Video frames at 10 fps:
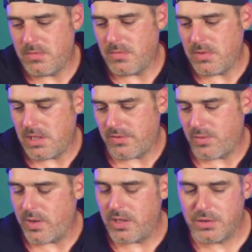out the
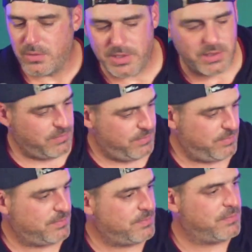way a little bit.
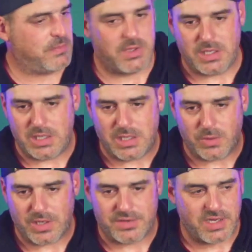And we're
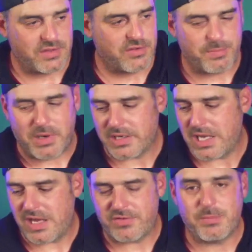going to take this
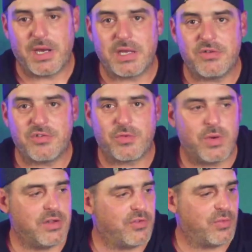podcast mic and just go ahead
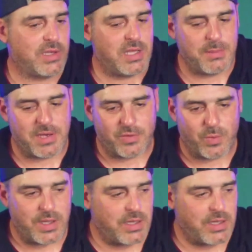and swing him out the way.